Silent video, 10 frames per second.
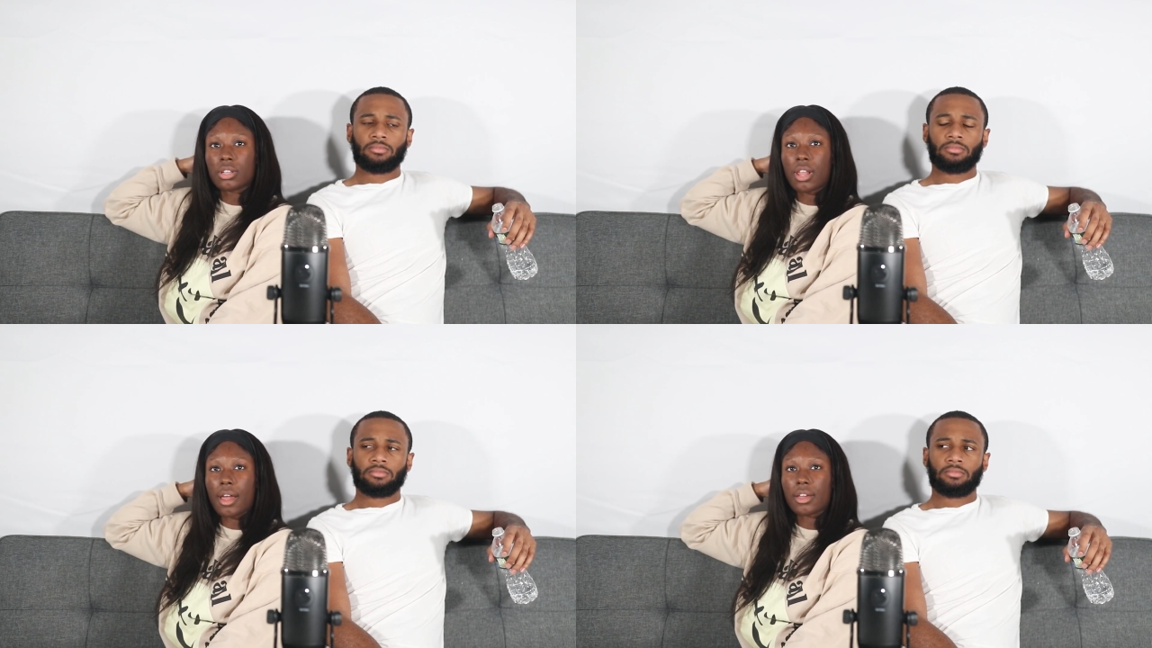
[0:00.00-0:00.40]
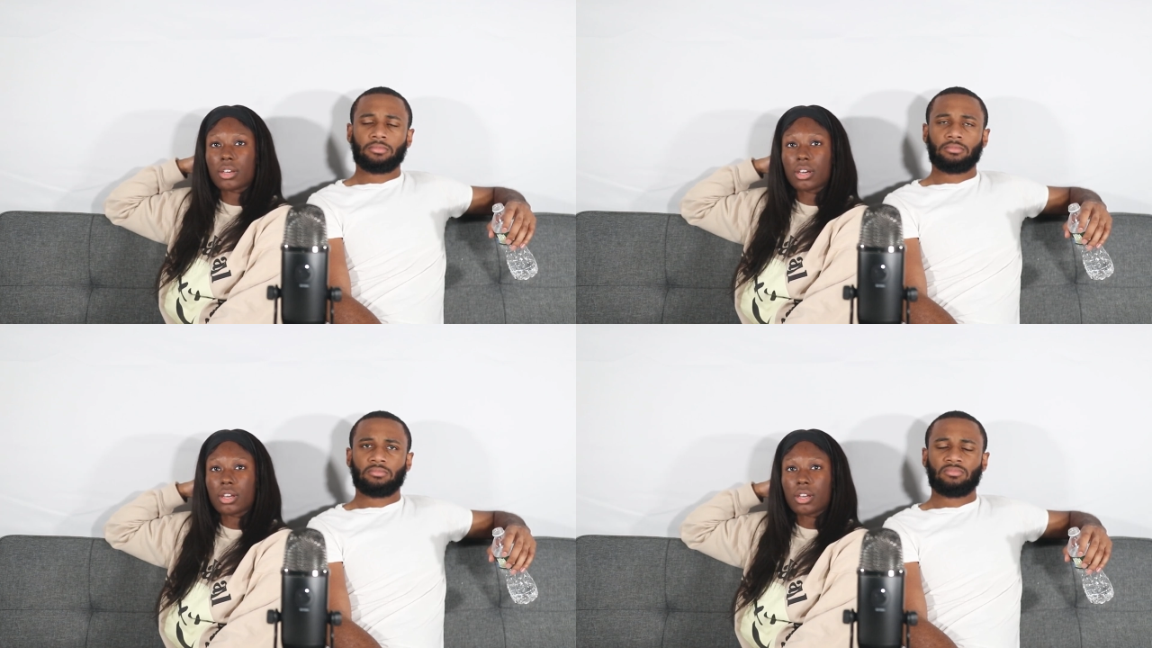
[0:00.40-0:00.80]

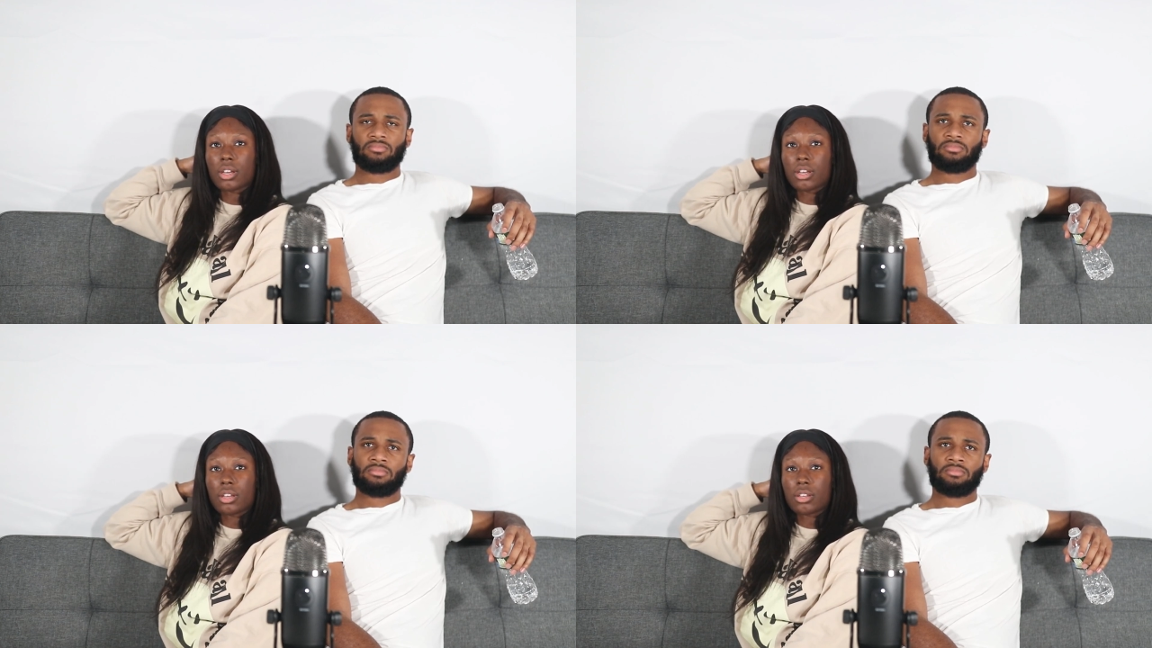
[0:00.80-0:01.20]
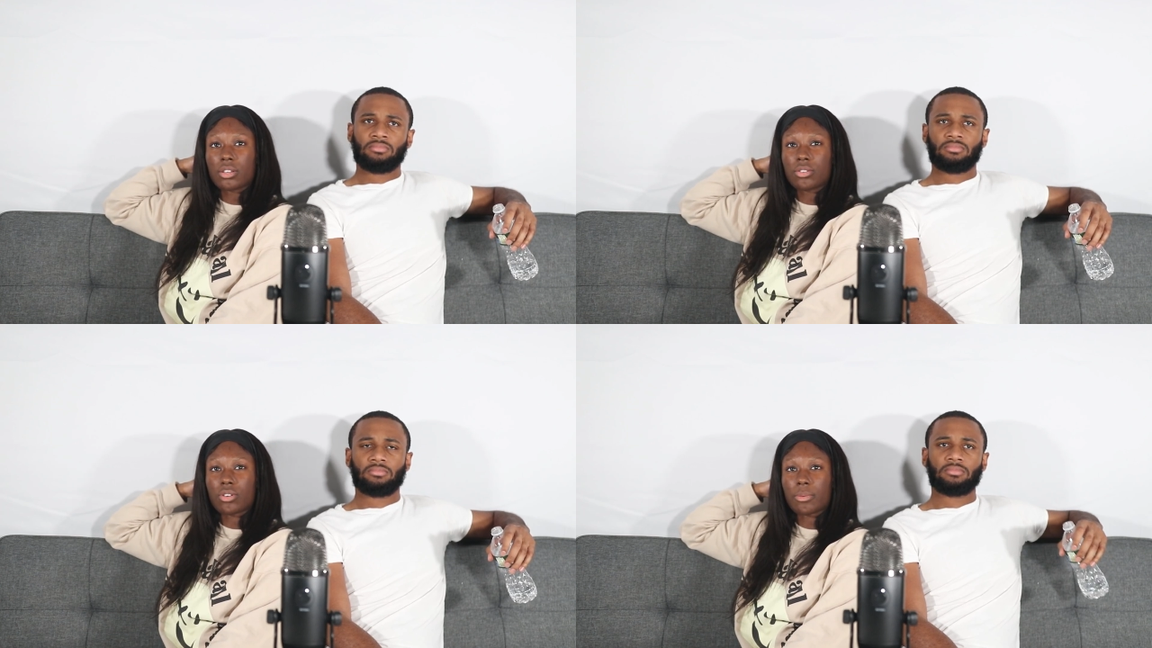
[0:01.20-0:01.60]
Speaker 1: Like, mm.
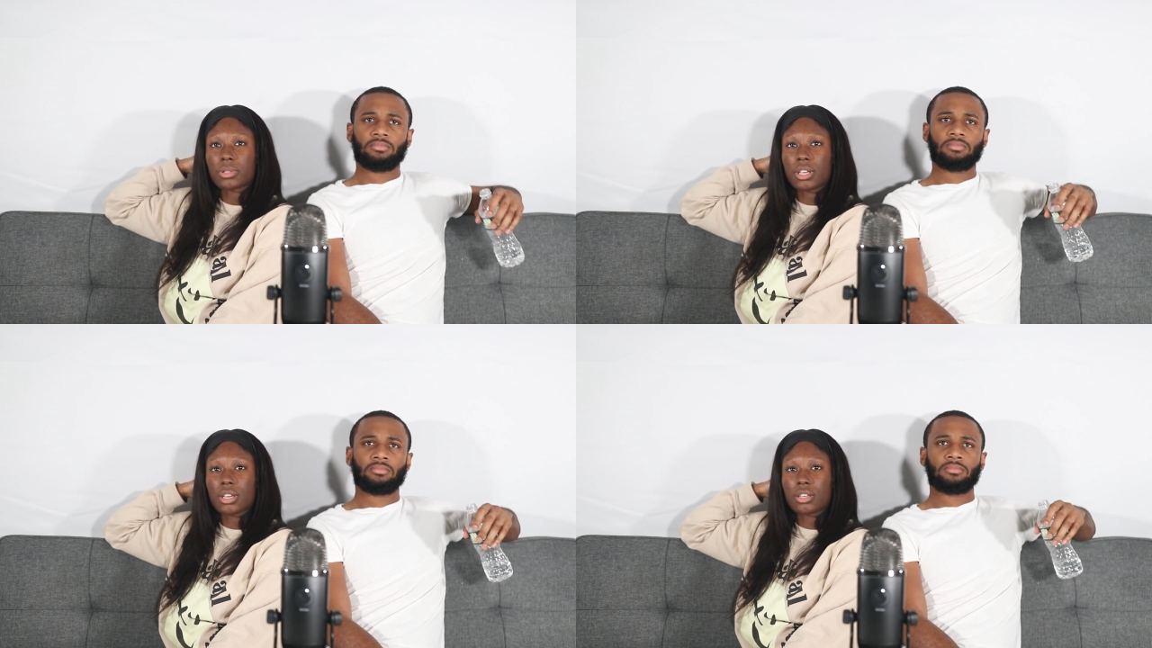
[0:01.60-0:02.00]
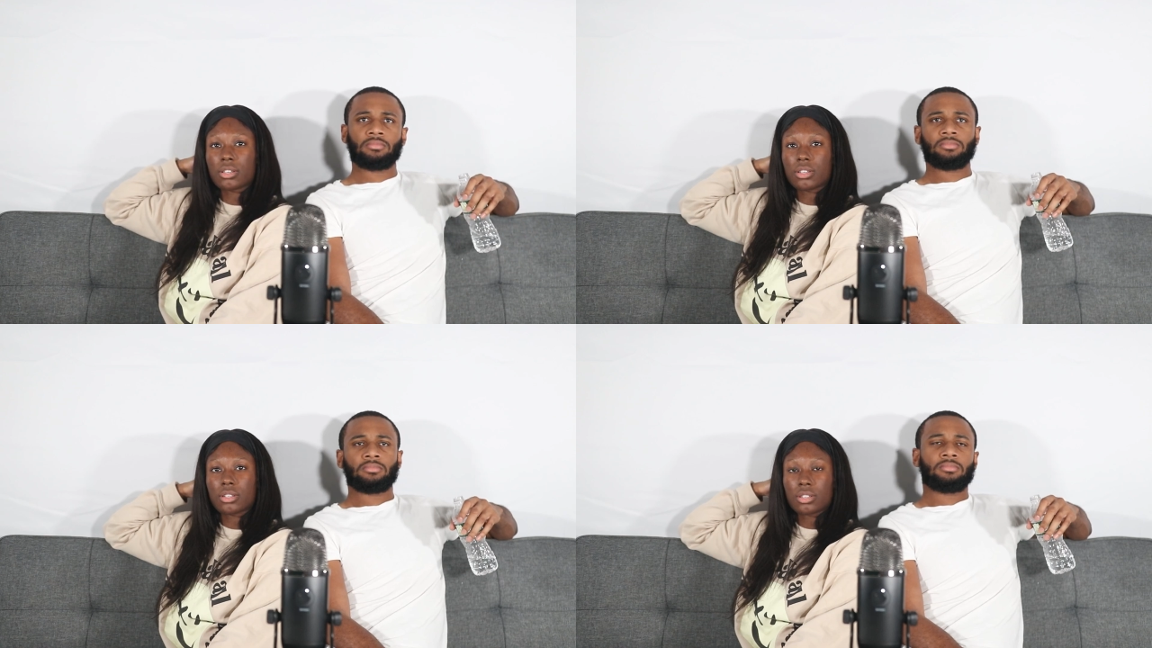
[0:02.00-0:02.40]
you know what I'm saying?